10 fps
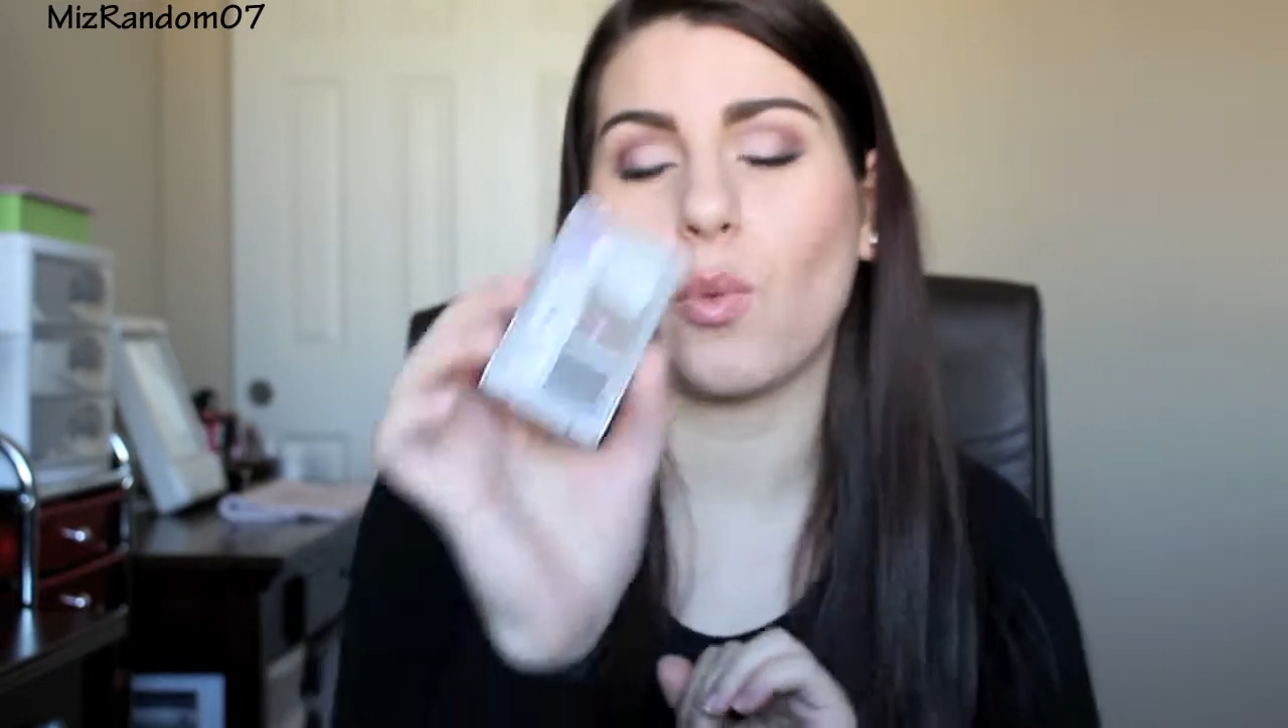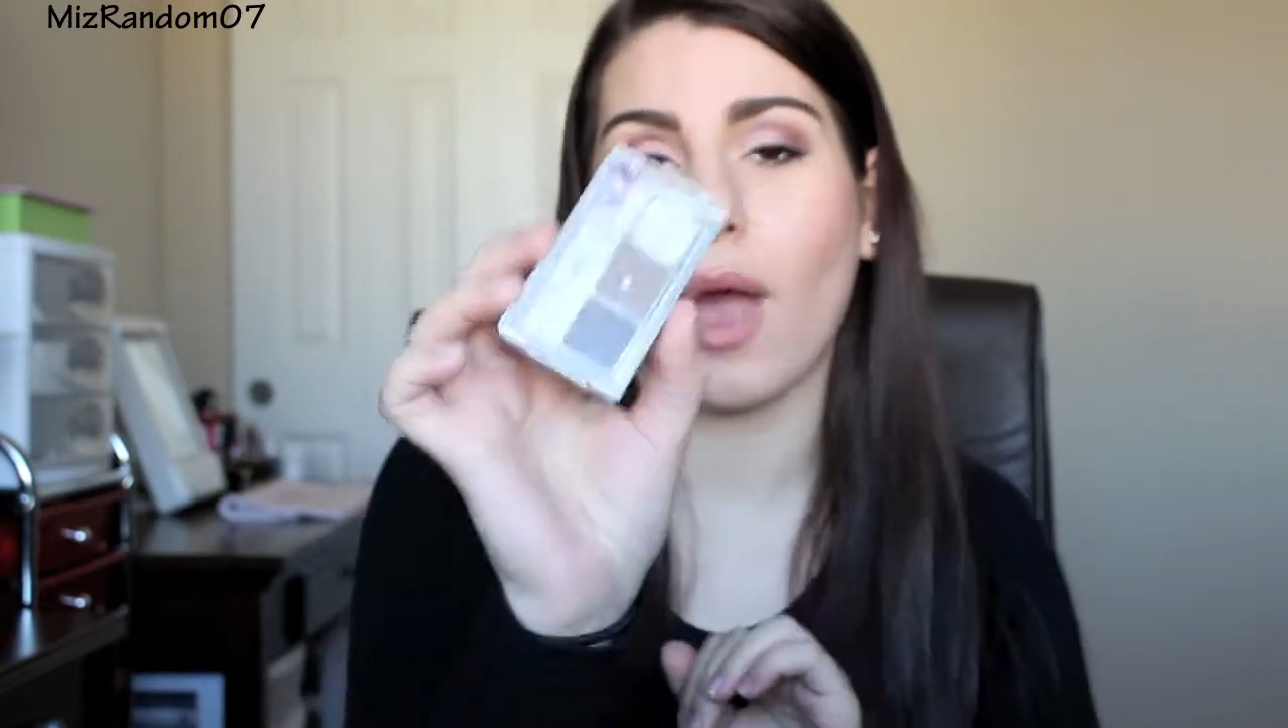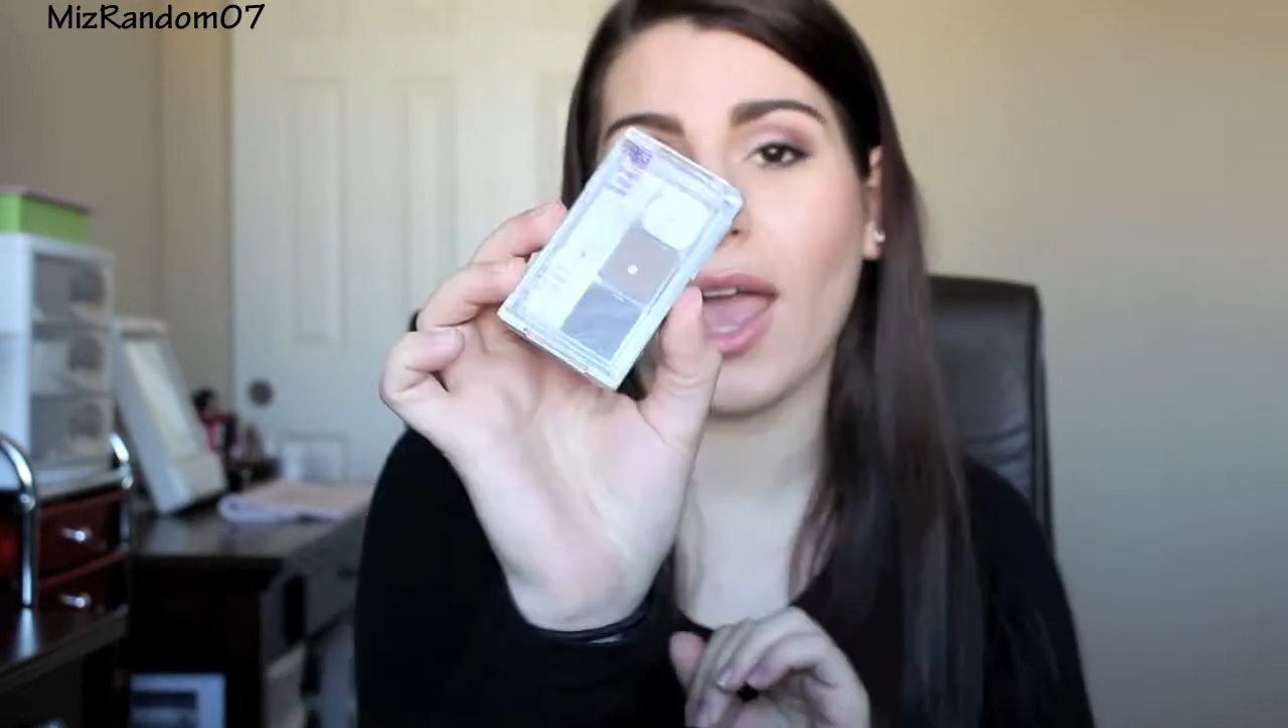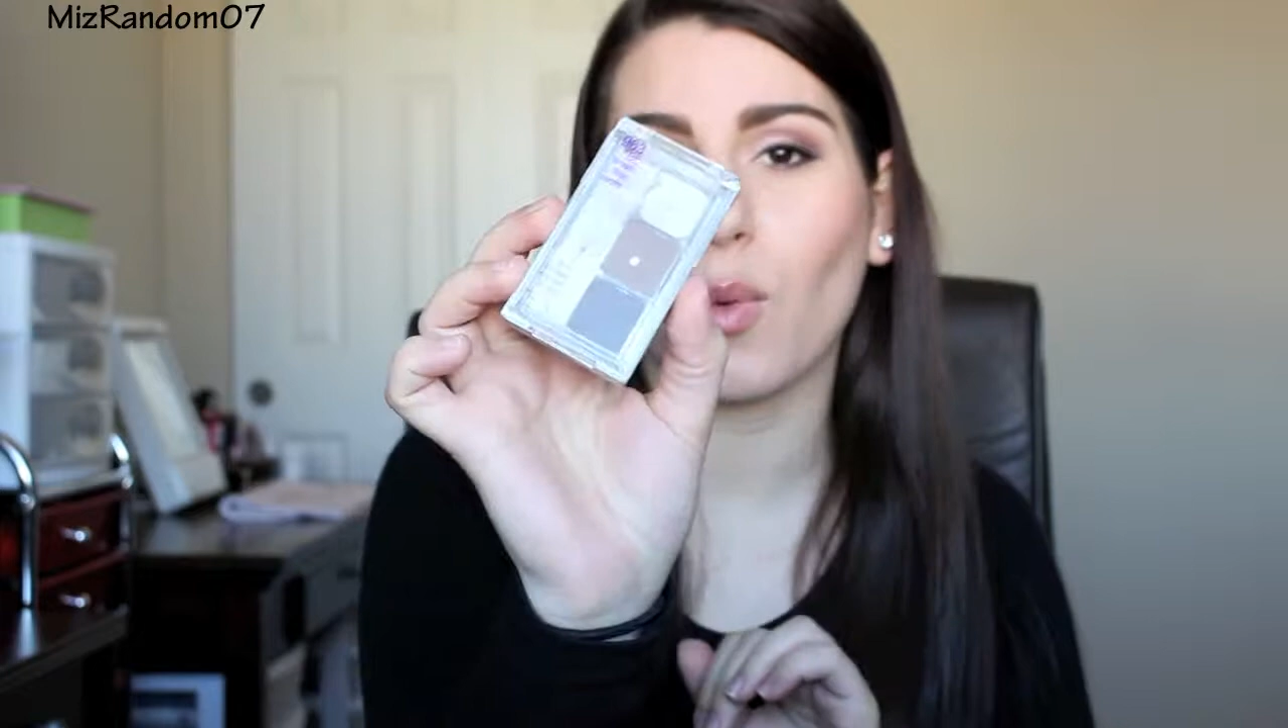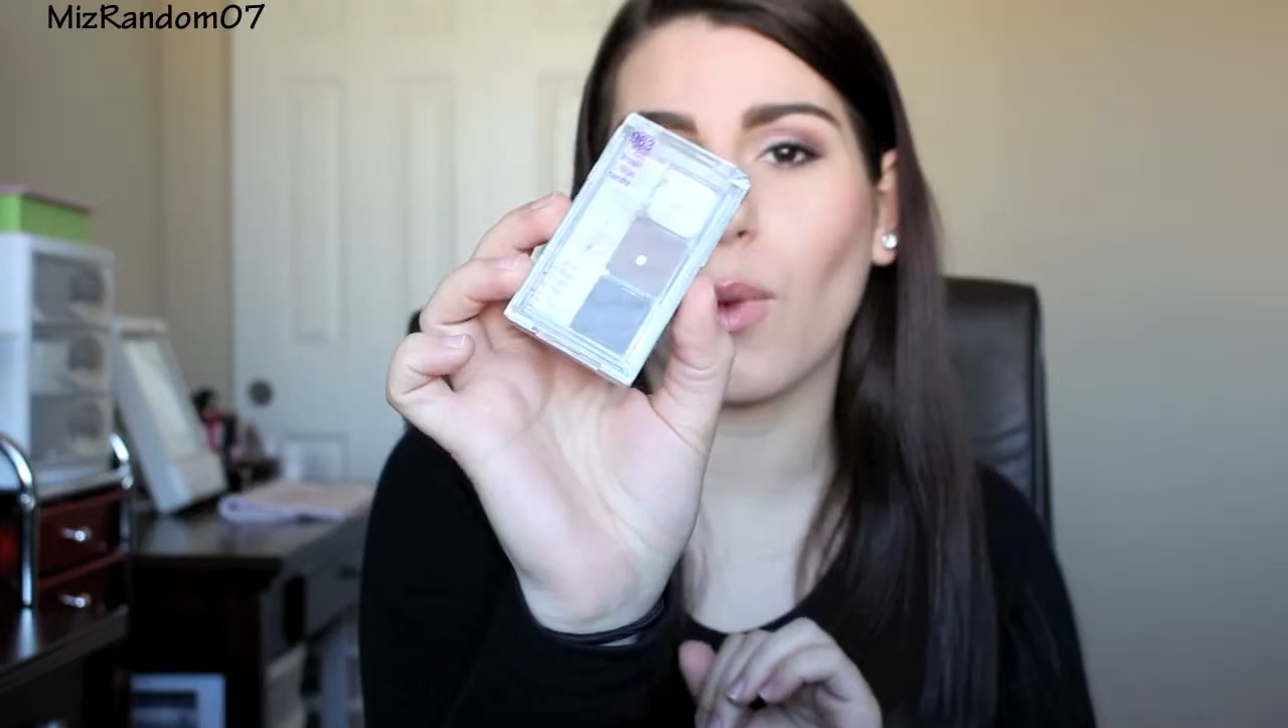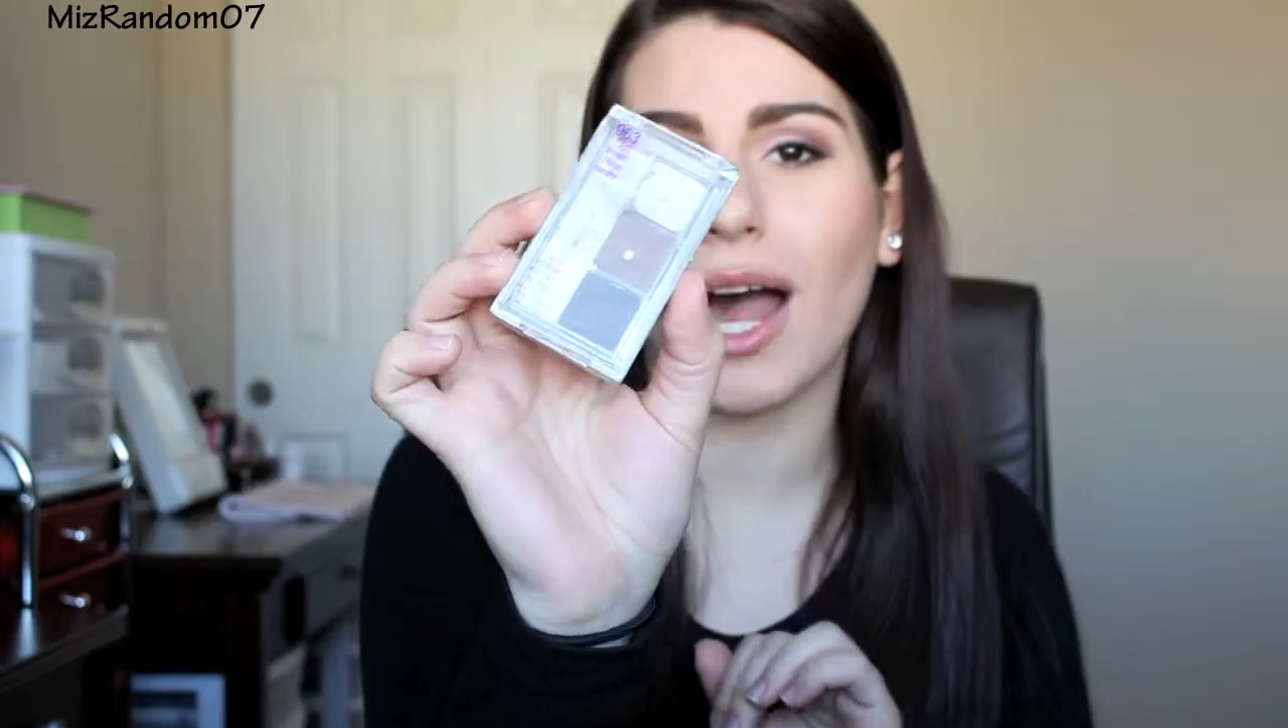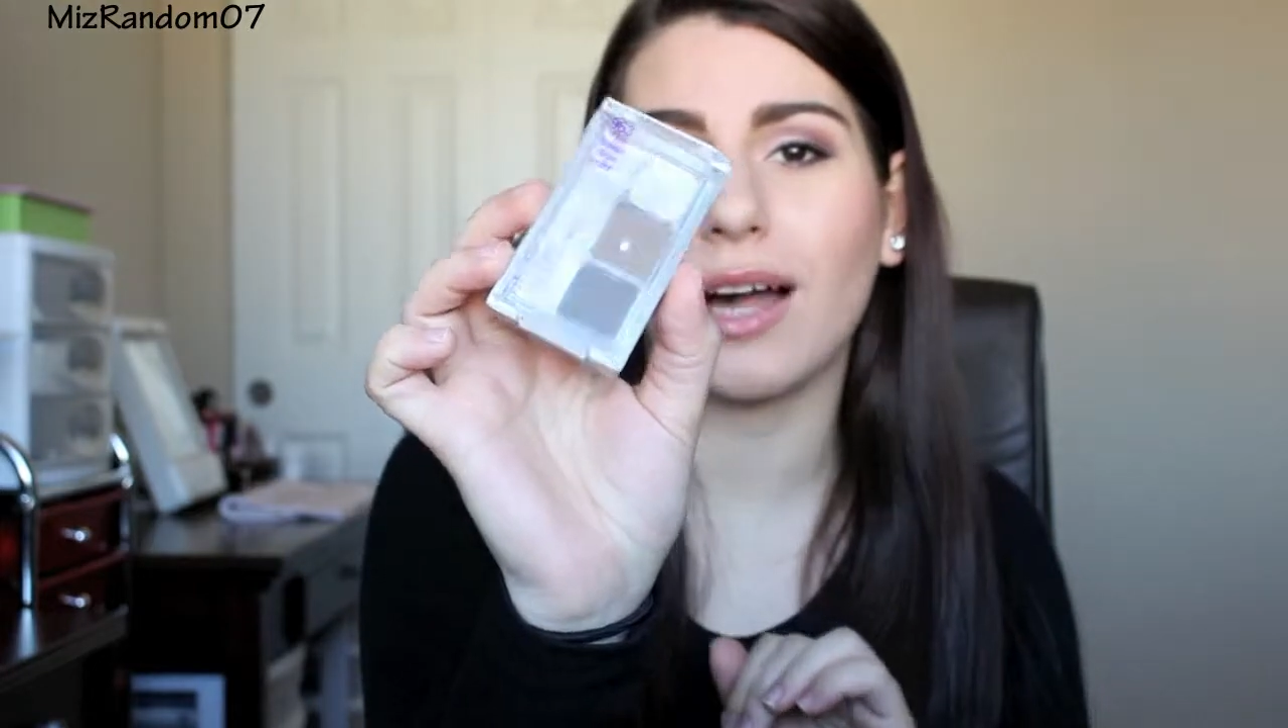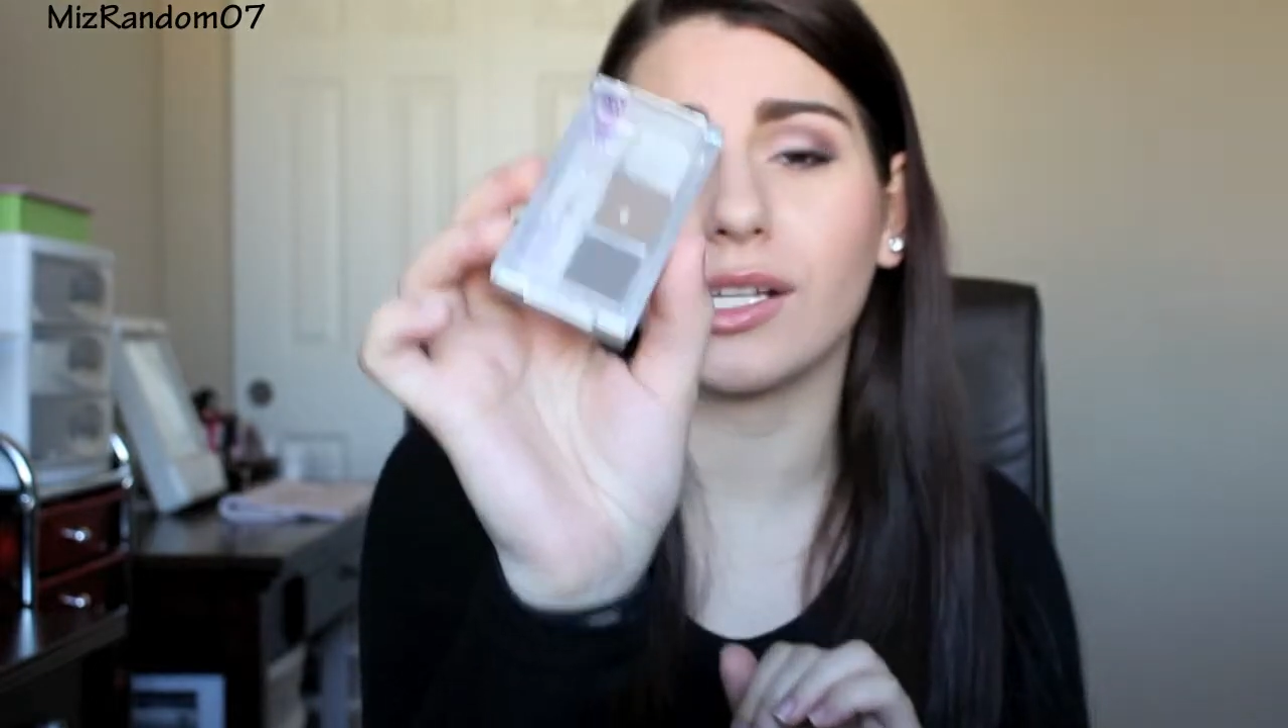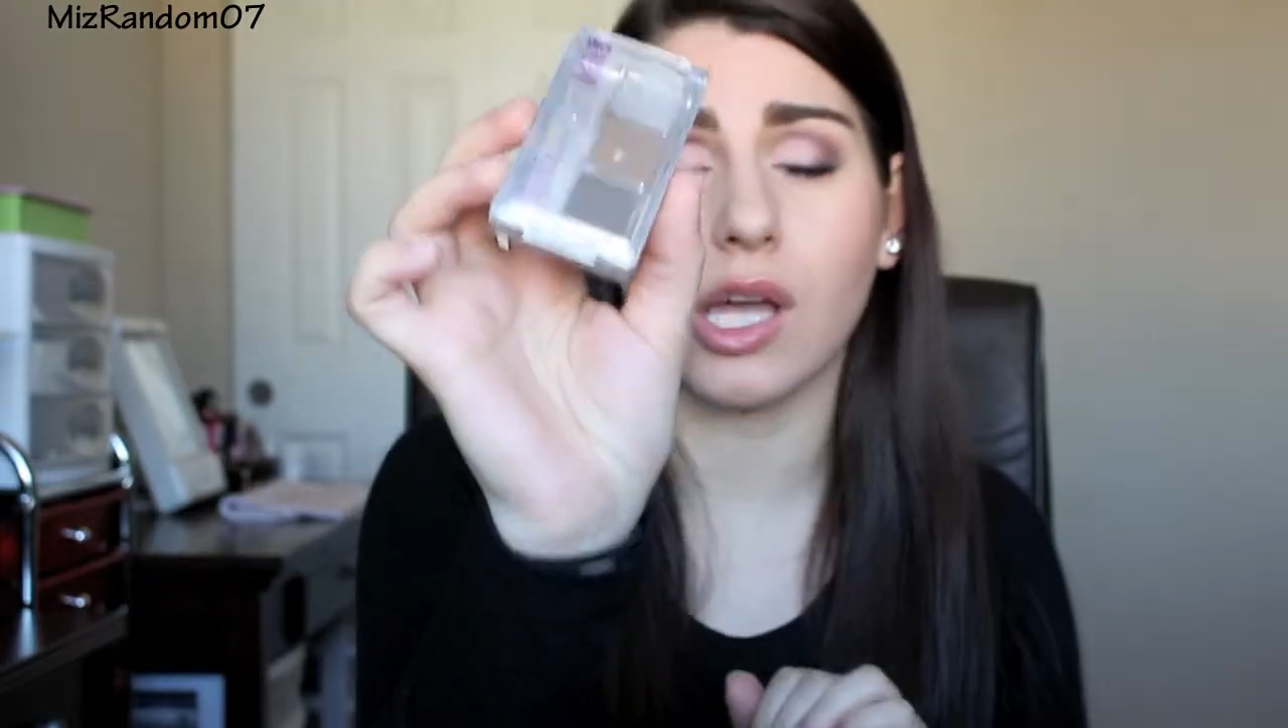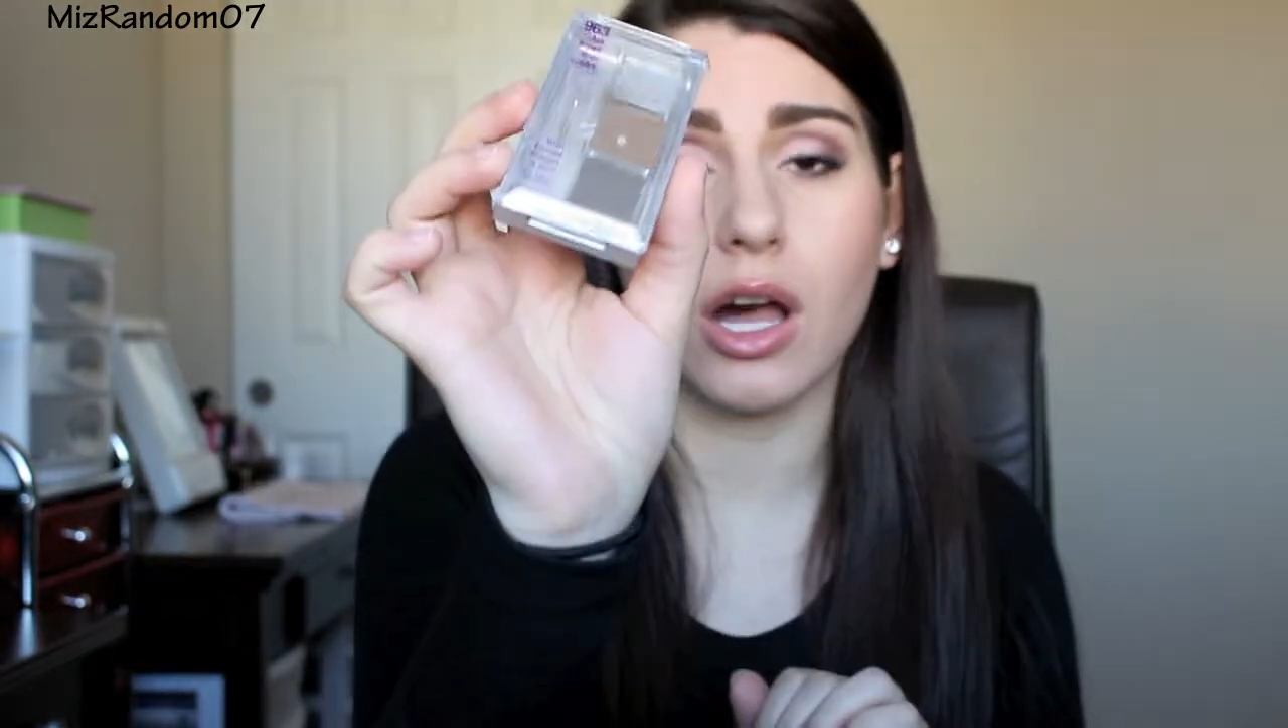Wet n
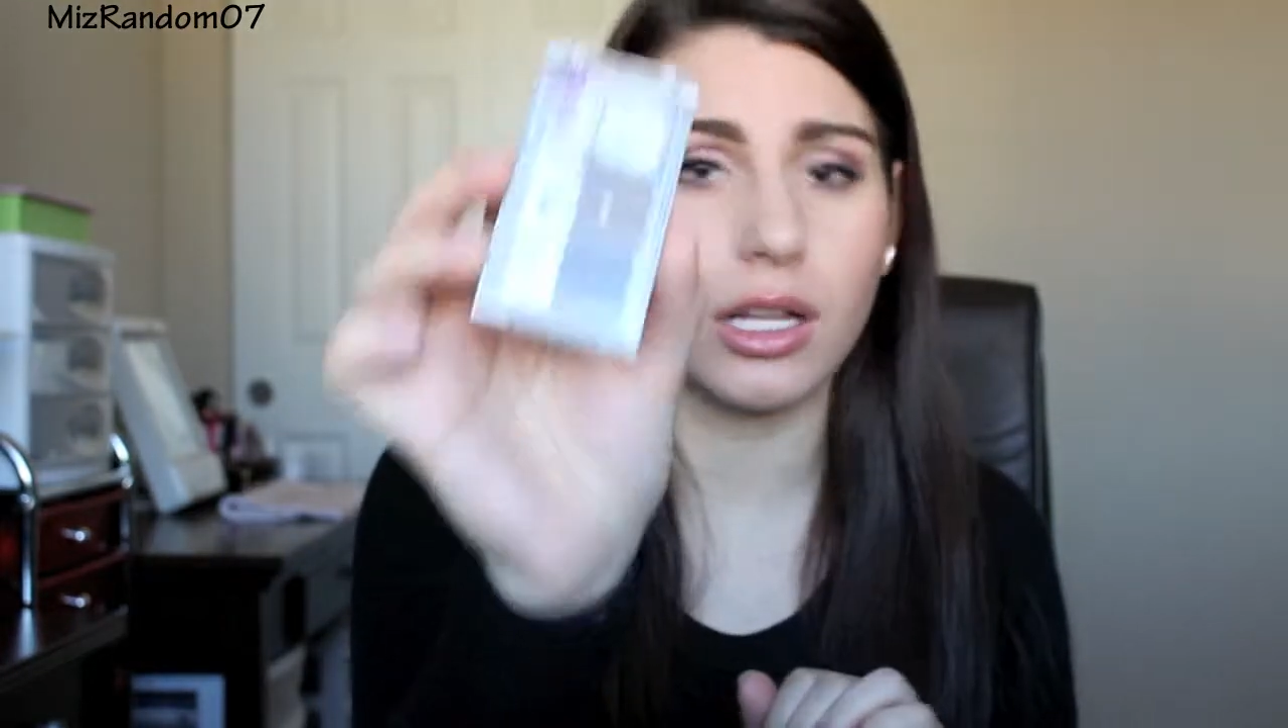Wild